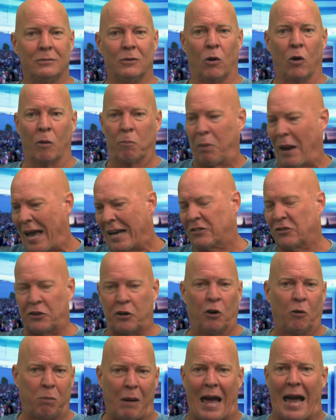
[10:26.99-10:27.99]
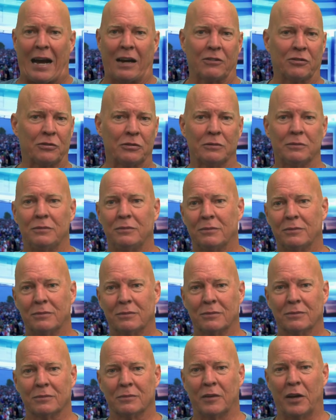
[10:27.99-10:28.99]
or blacks kill blacks.
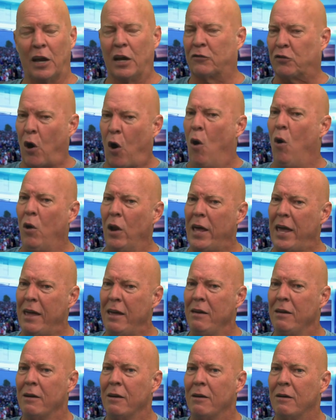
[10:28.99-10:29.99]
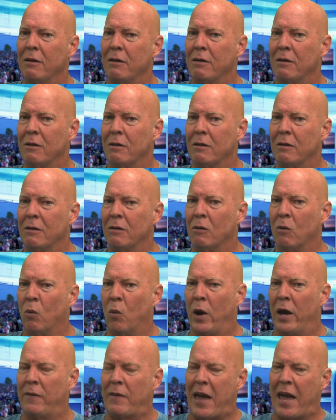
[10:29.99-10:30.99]
It's only
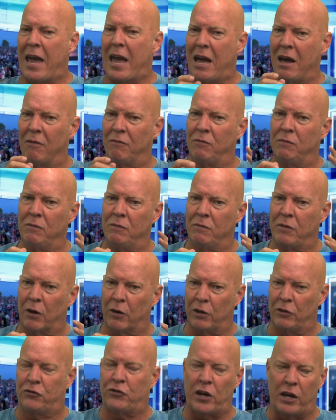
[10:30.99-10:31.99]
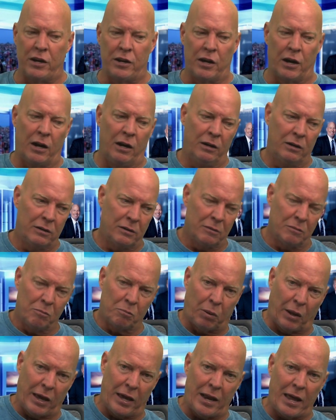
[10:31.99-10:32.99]
when they have their agenda
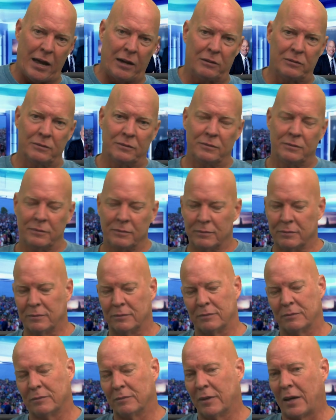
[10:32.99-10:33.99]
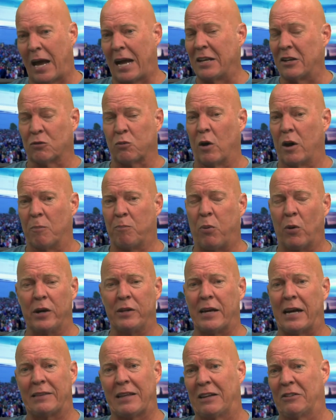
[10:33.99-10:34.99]
playing out. I just want to
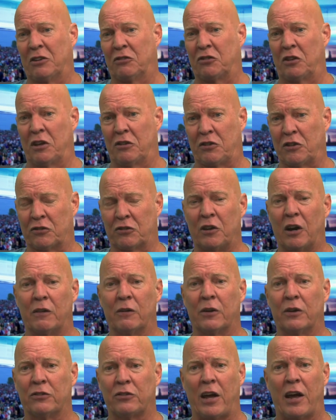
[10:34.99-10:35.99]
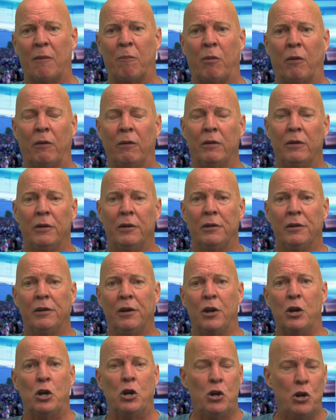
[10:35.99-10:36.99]
point out that just it's just another example.
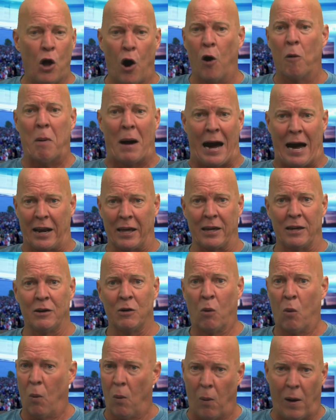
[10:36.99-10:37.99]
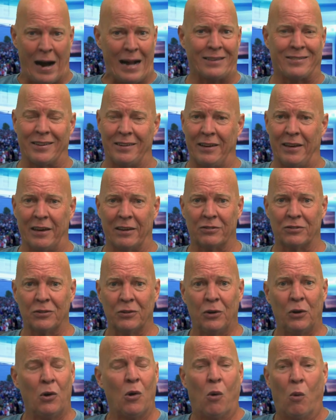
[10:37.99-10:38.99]
Nobody watching this
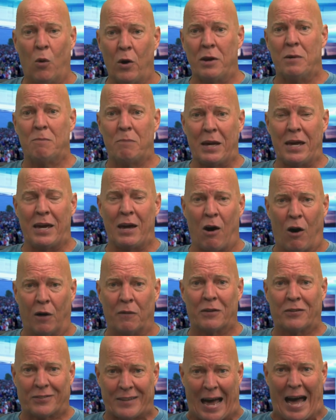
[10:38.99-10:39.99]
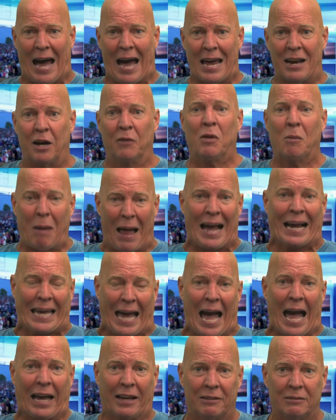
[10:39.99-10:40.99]
wouldn't be on the side of the black
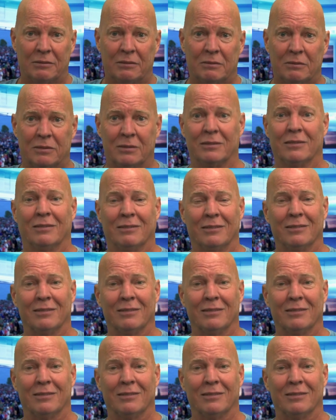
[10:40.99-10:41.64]
guy.